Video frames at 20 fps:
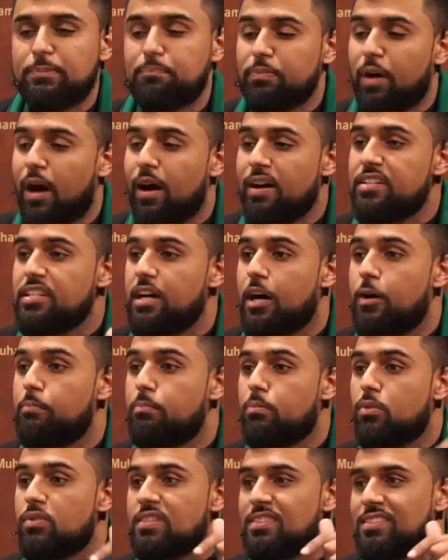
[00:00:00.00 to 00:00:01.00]
spot of
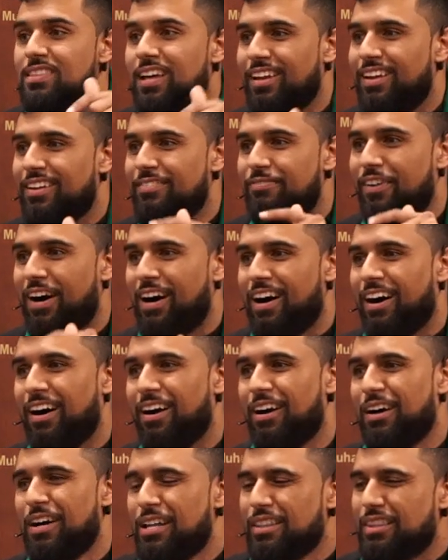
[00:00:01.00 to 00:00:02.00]

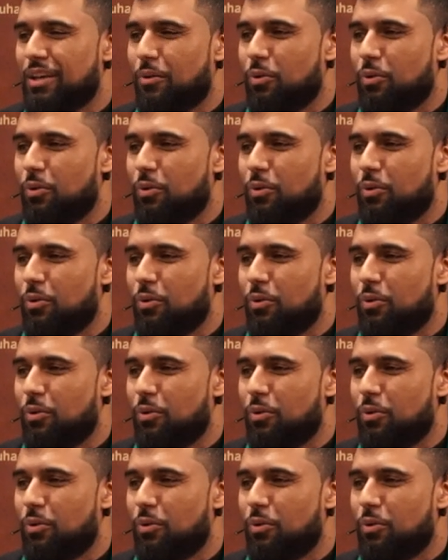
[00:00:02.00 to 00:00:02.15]
Muzdalifa,